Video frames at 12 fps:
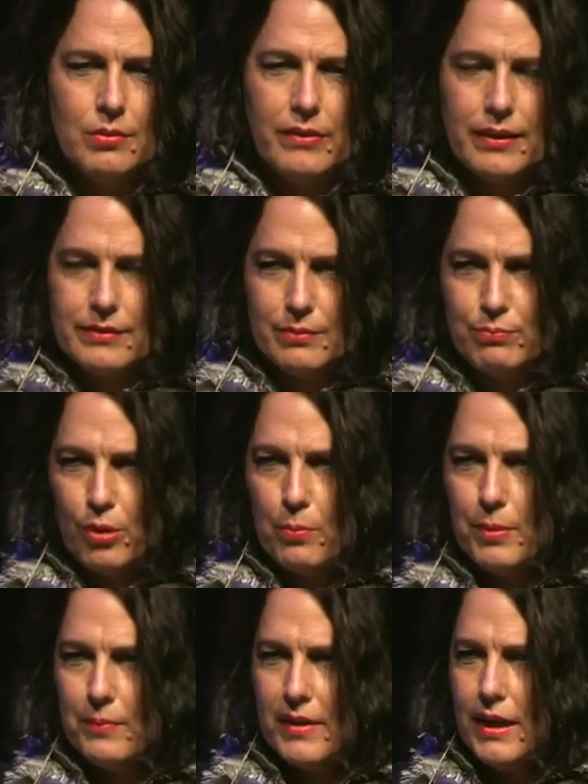That's a
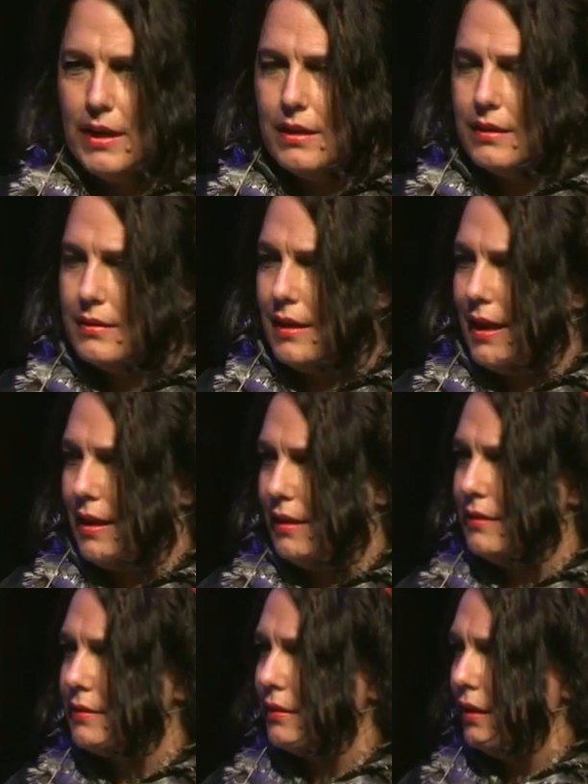problem that England
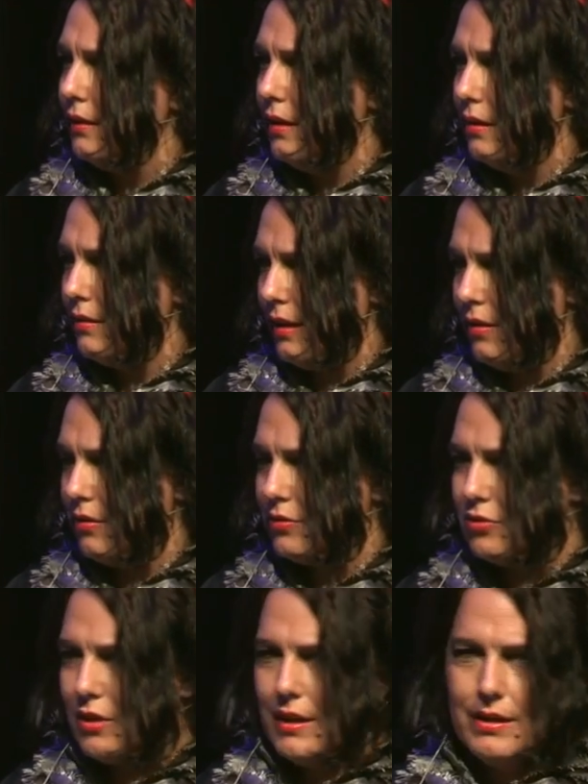has, and no doubt
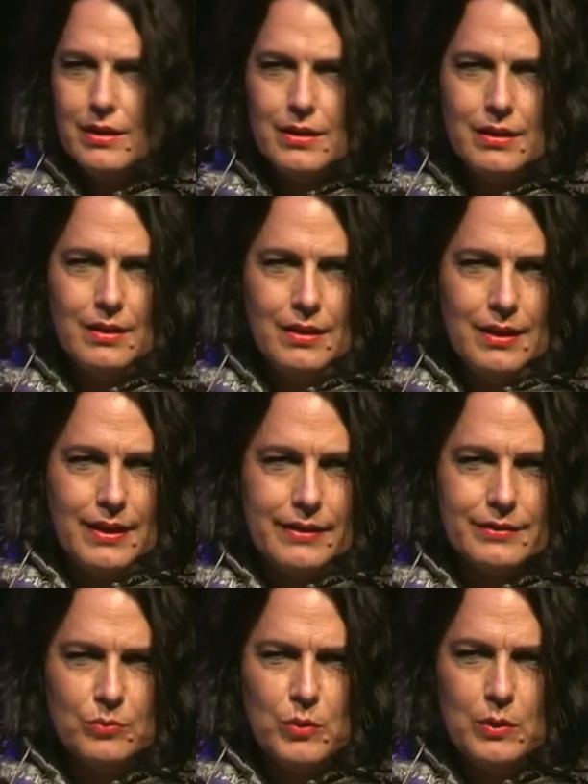Australia
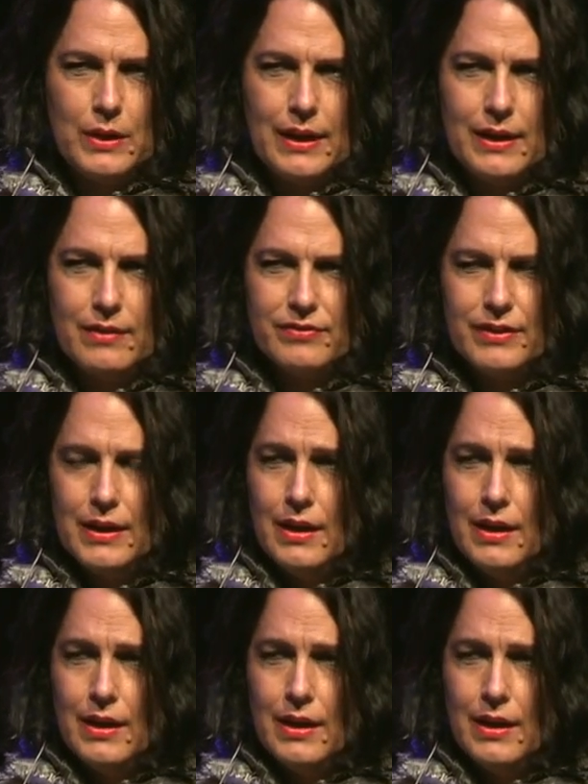has and will have.